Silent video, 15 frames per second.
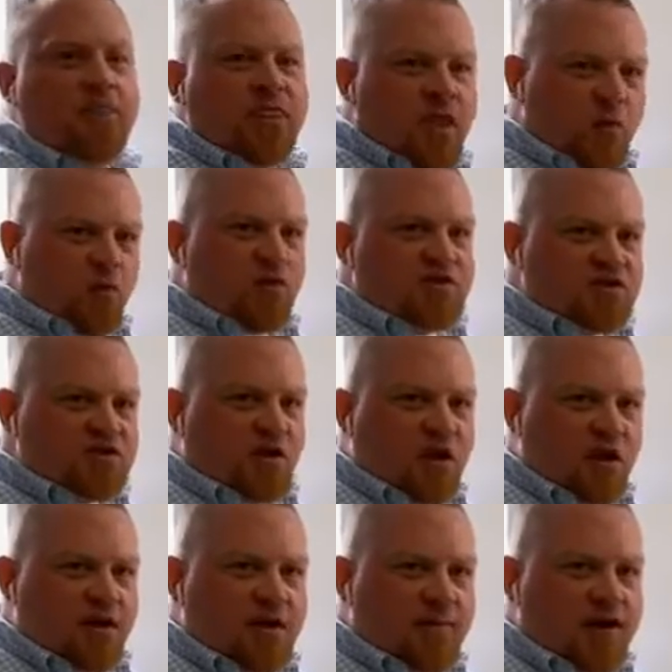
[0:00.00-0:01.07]
that we're
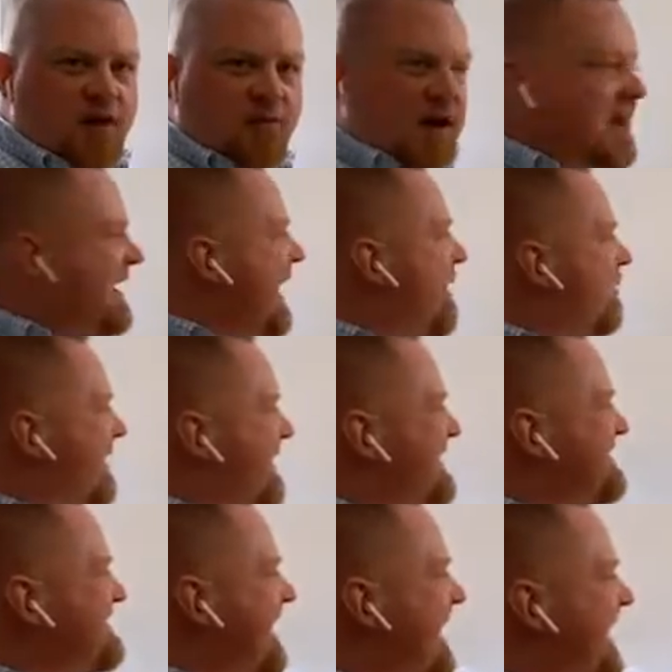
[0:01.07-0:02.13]
talking about right now
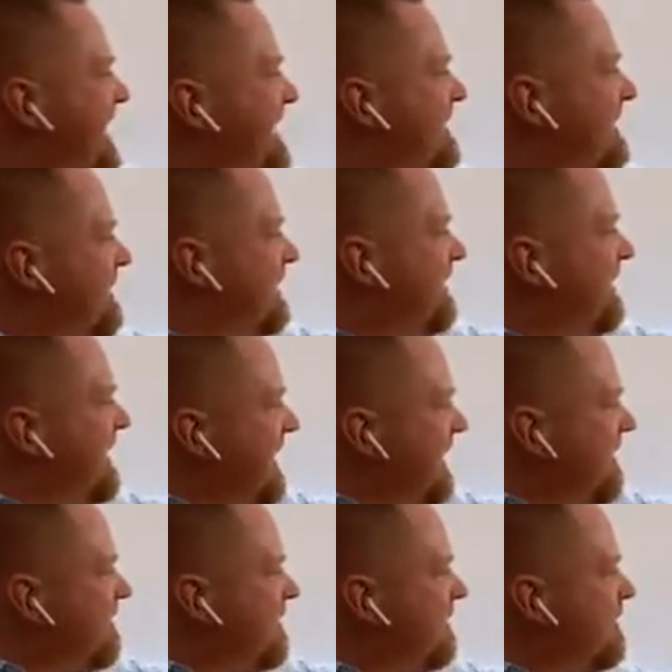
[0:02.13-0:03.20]
is a lead,